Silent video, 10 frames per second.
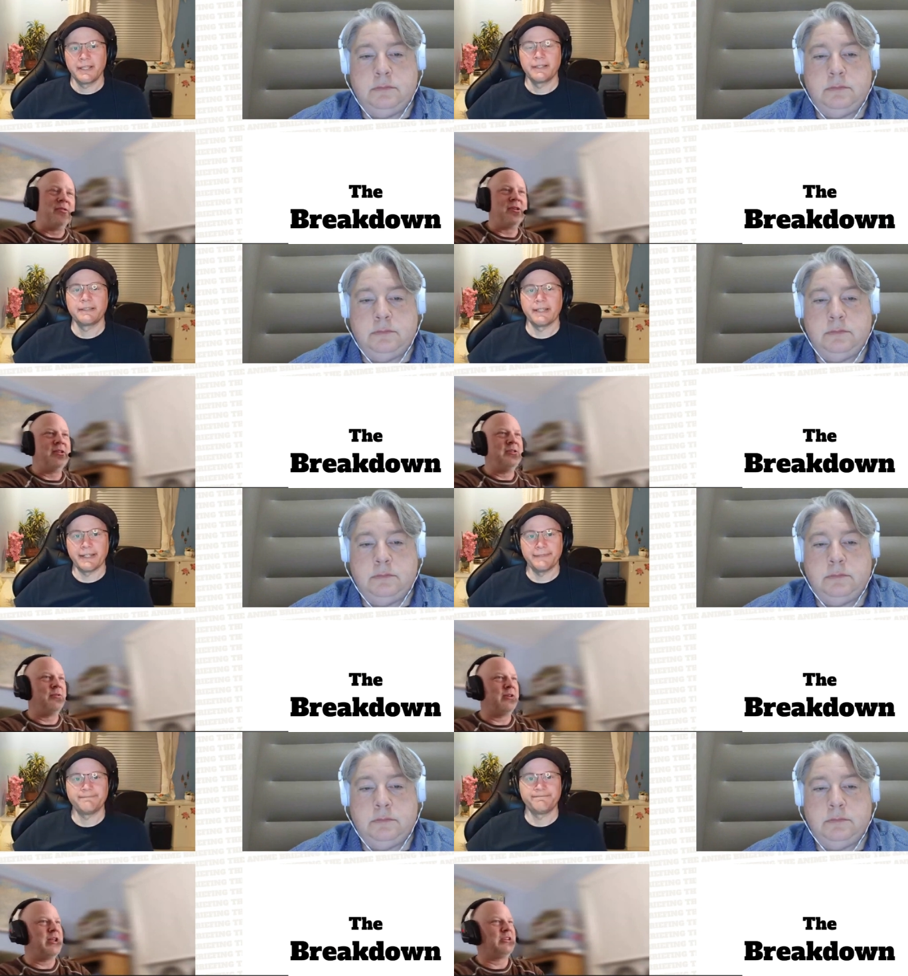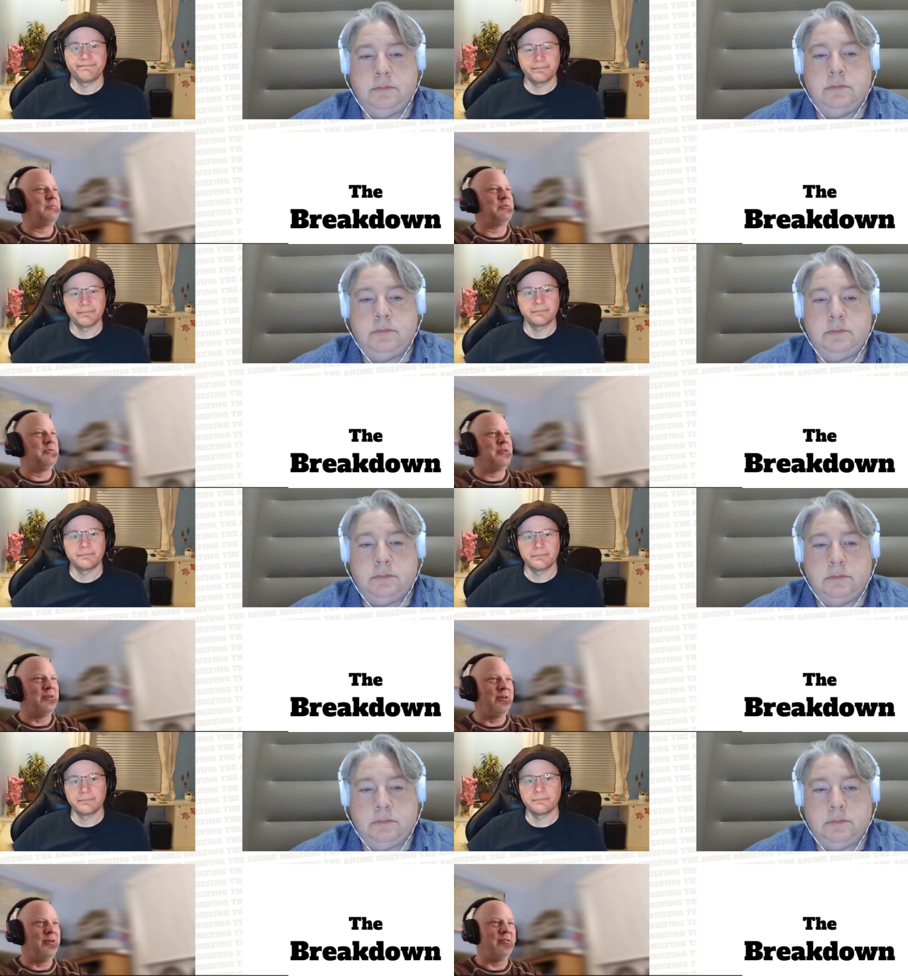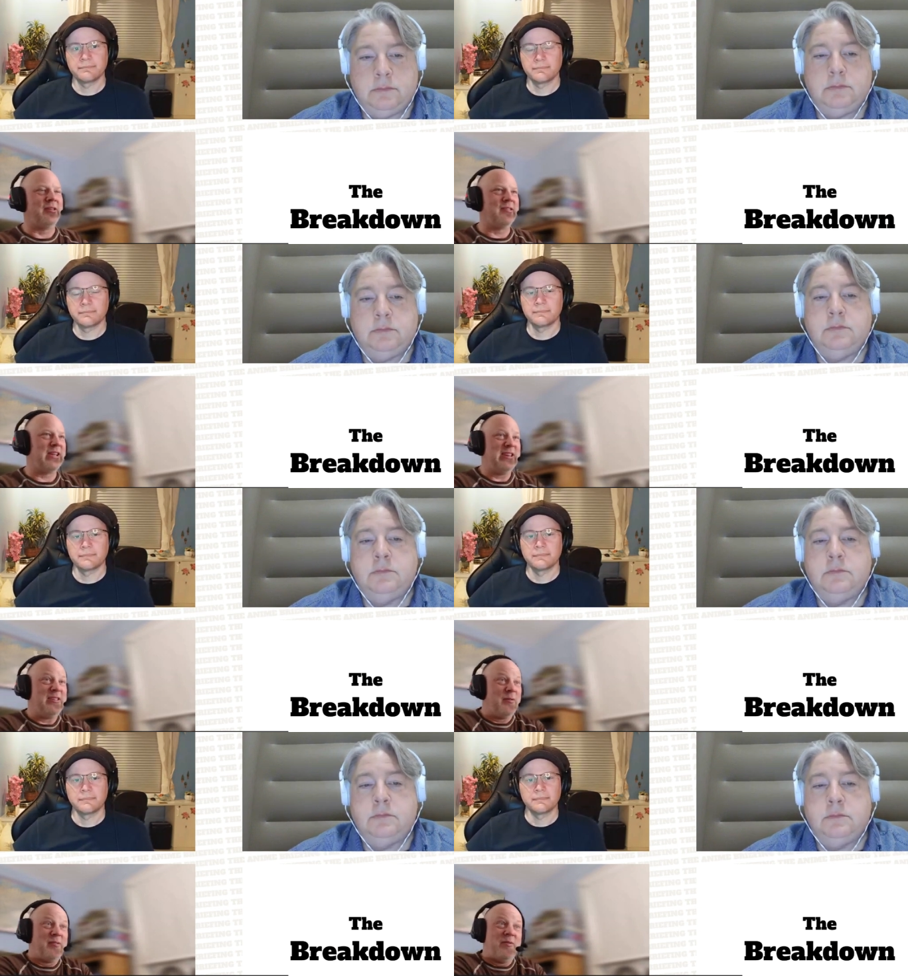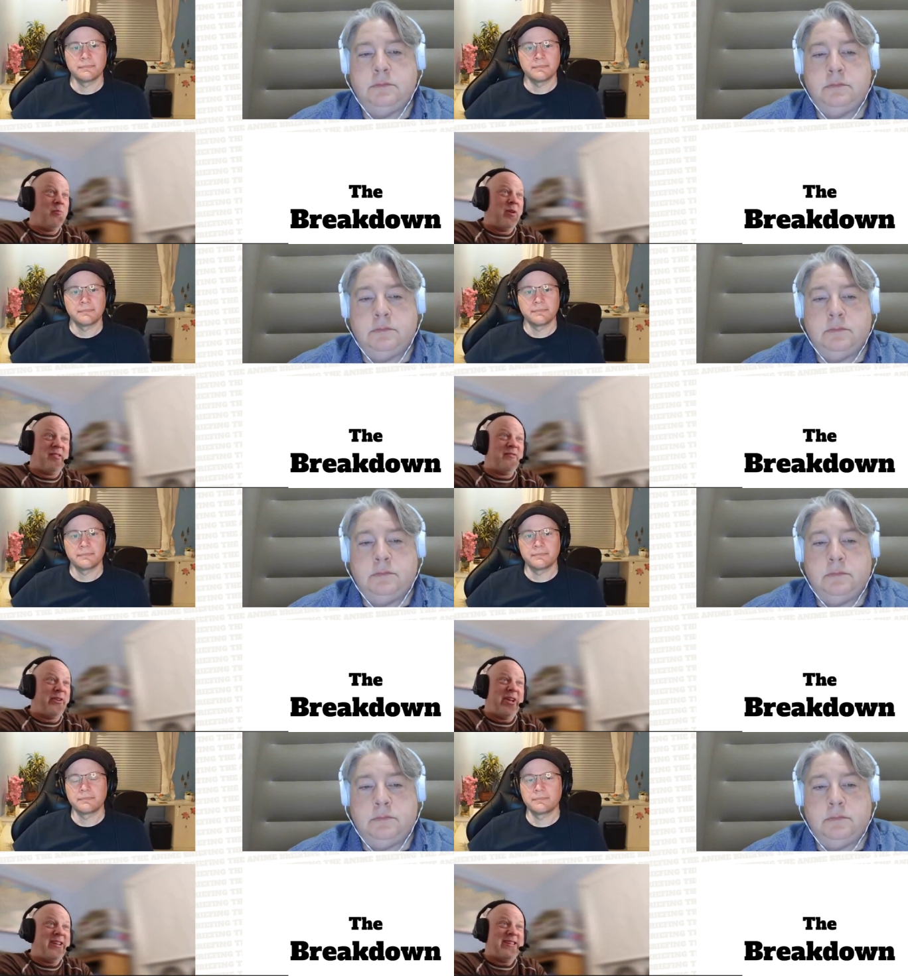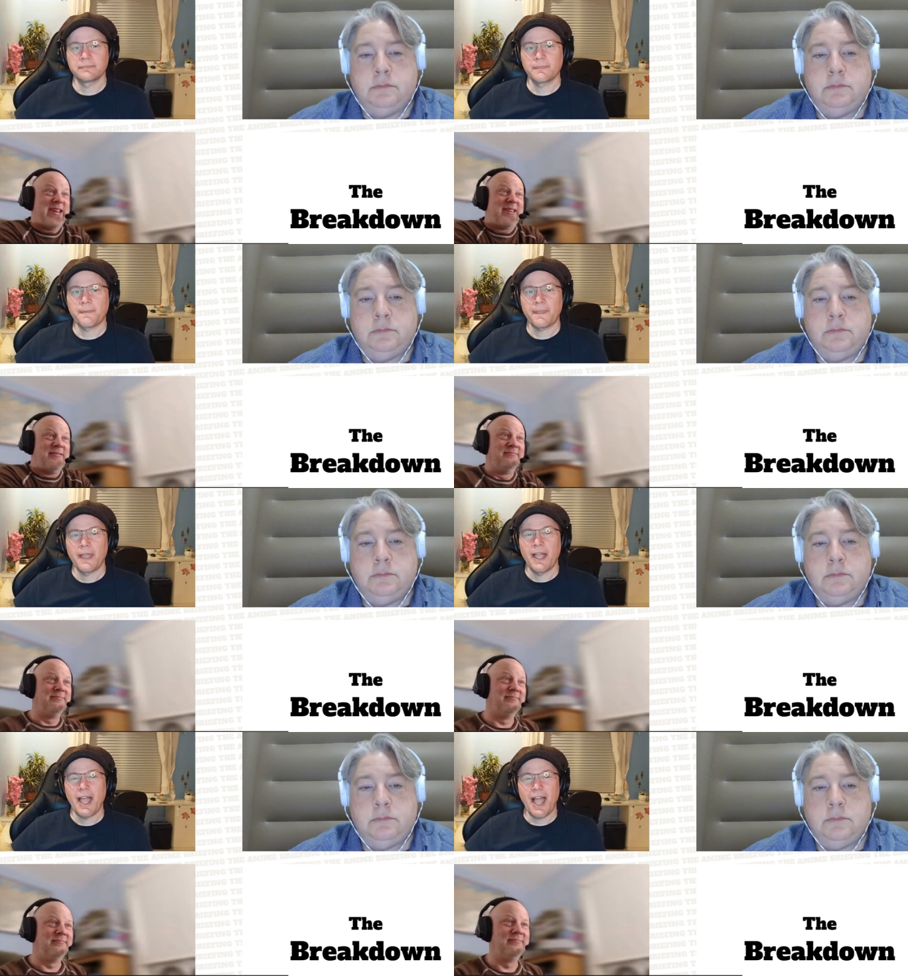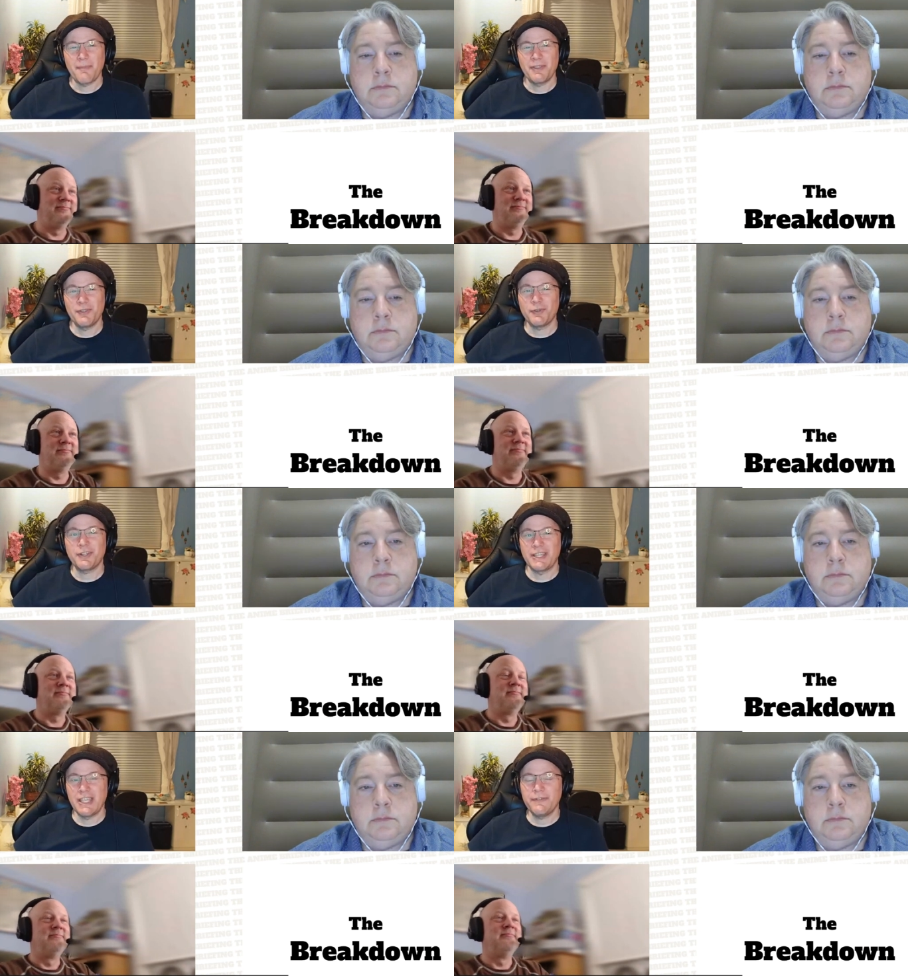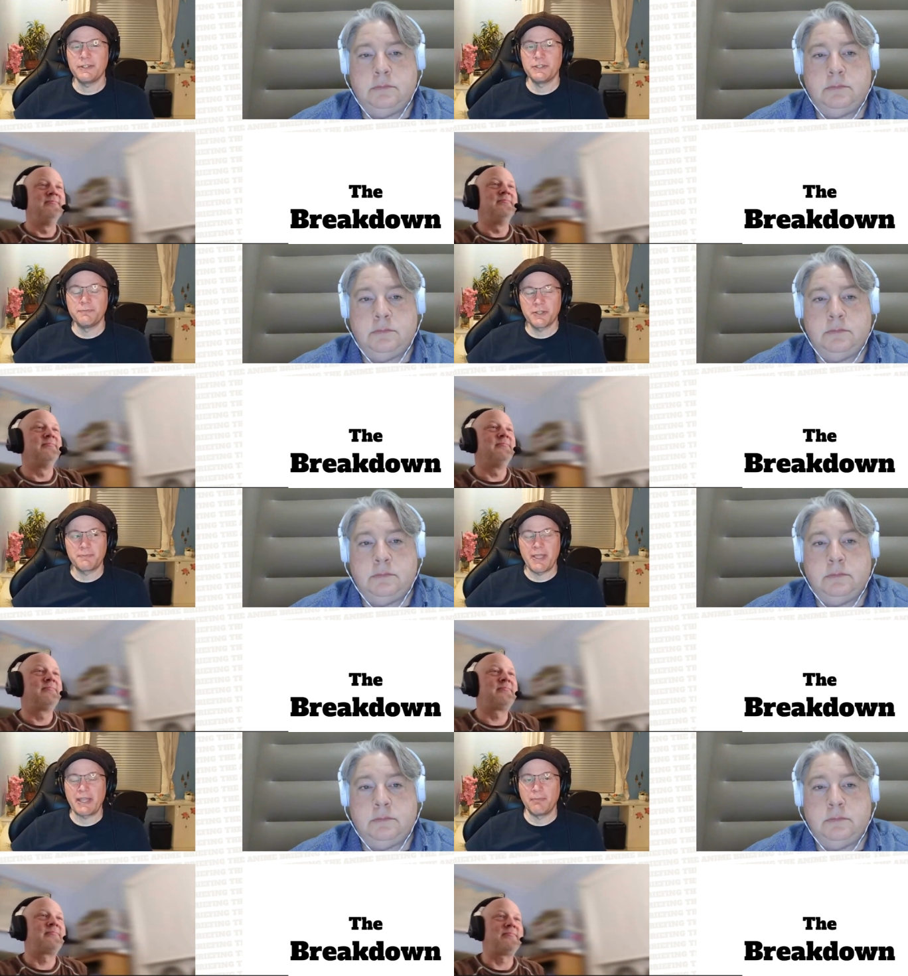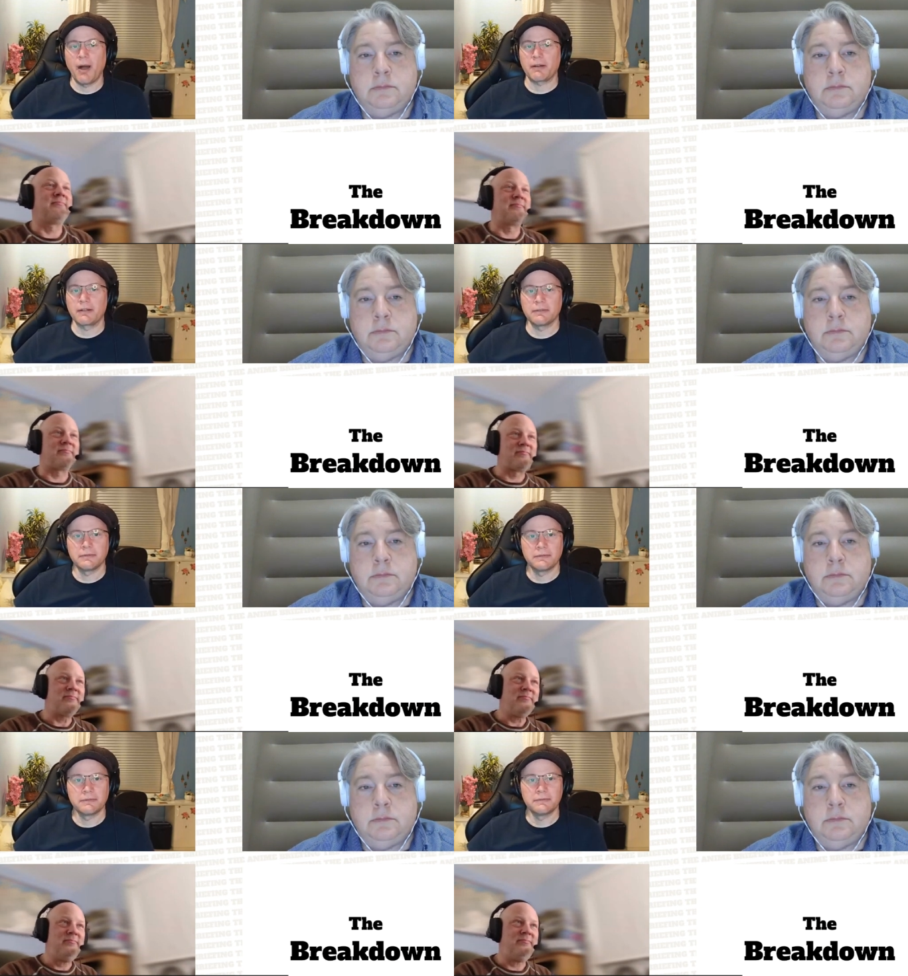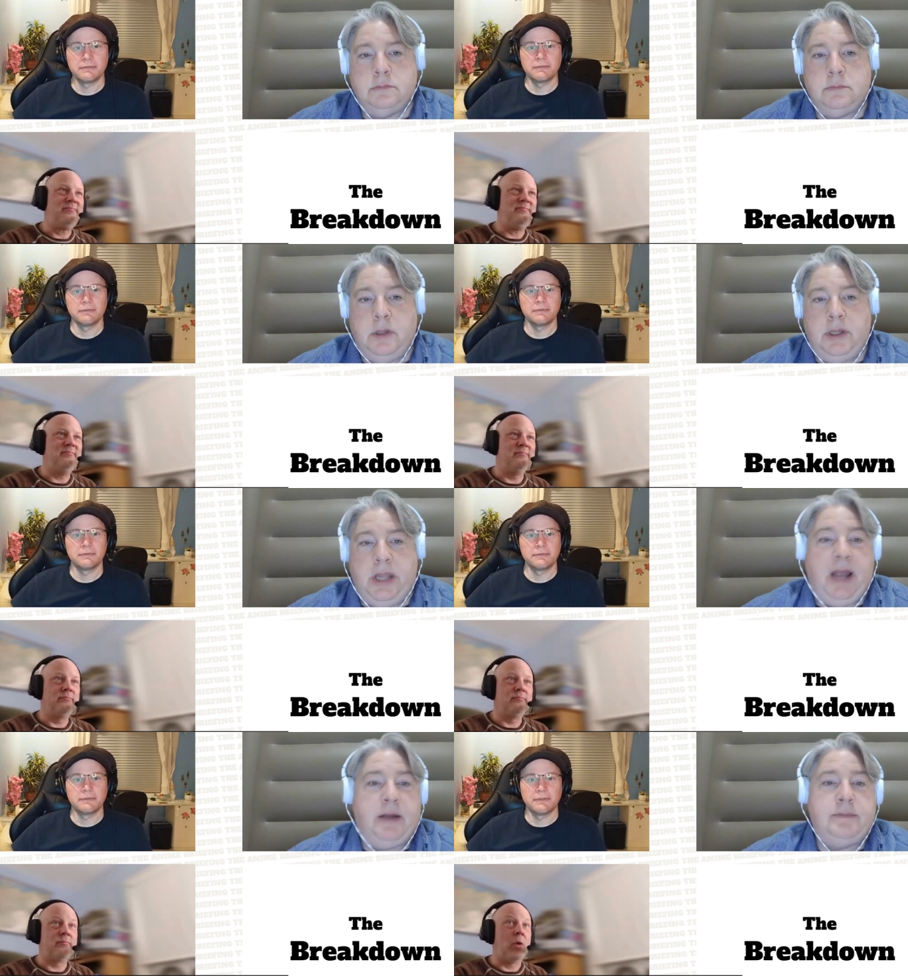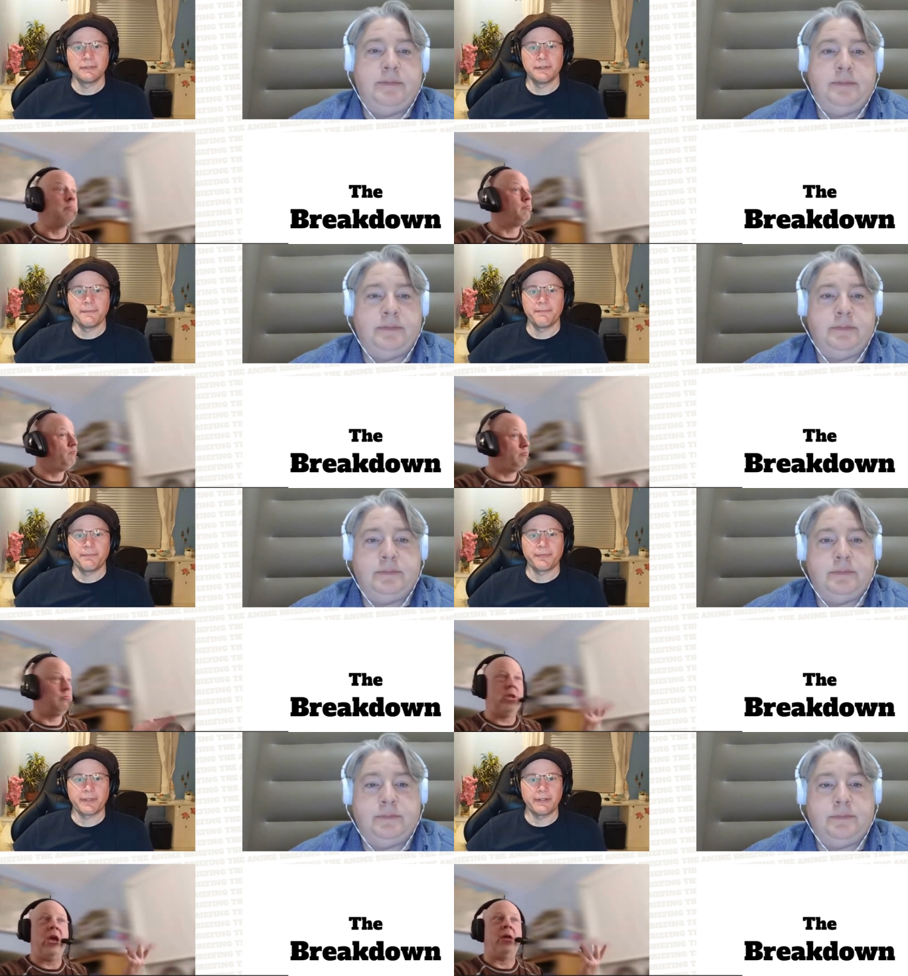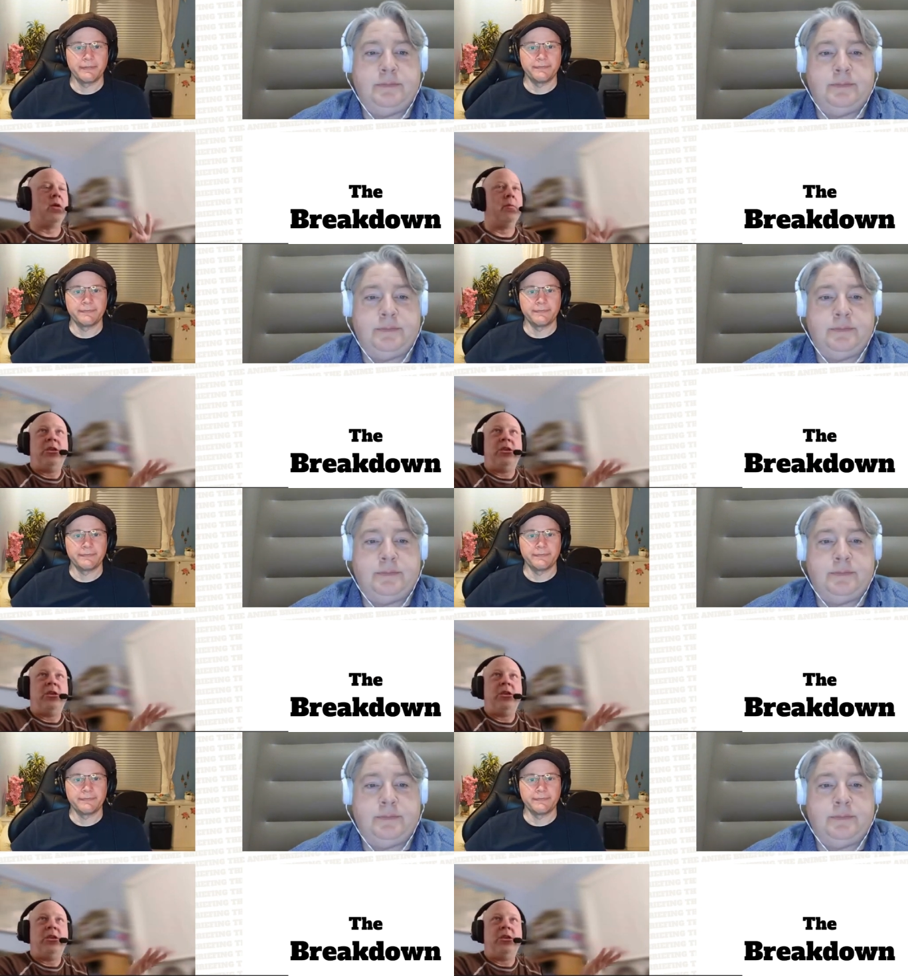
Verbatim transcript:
Speaker 1: the yeah. know, connection between the girls, and it's like it doesn't it wasn't very high tech.
Speaker 2: I mean, you could even just make it modern. Yeah, yeah. I